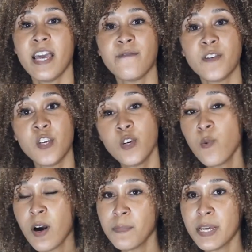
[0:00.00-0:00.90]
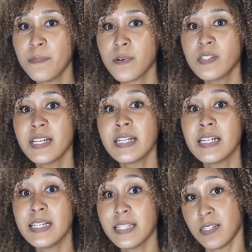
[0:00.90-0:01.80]
If you want people to
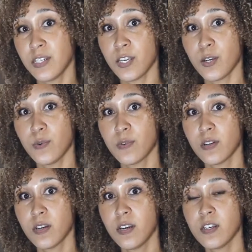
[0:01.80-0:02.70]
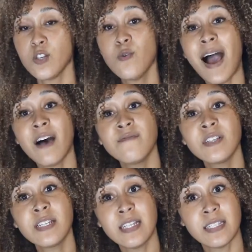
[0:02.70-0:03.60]
listen to you, you have
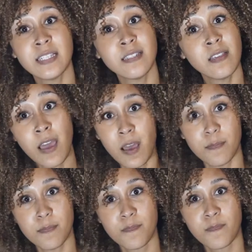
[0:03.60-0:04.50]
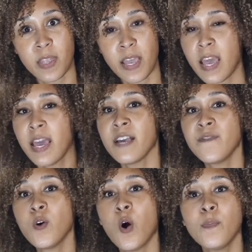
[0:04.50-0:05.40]
to listen to them.
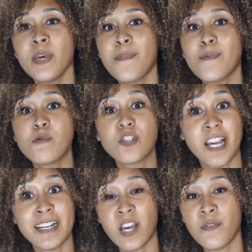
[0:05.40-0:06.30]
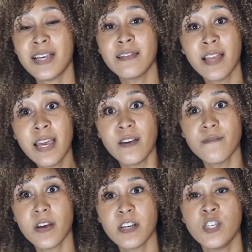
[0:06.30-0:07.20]
If you hope people will change how they
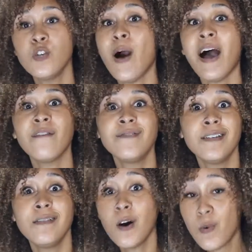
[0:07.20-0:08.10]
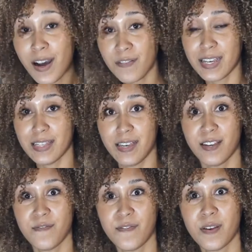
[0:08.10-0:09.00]
live, you have to know how they
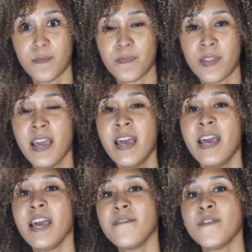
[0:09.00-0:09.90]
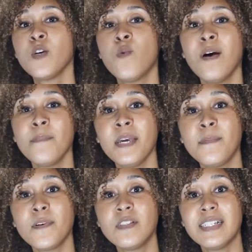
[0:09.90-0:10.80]
live. If you want
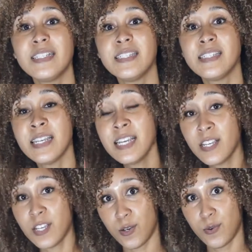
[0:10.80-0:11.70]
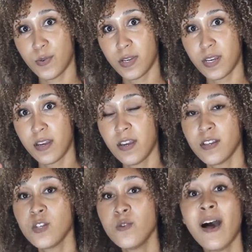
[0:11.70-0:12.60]
people to see you,
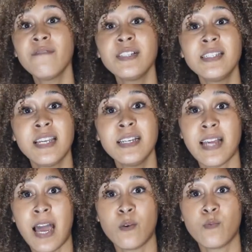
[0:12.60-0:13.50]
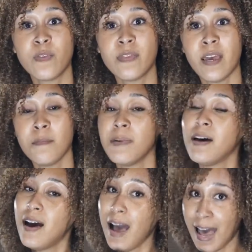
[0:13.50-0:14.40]
you have to sit down with them
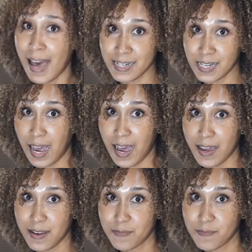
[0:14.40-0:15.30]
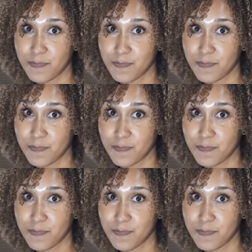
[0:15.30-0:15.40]
eye to eye.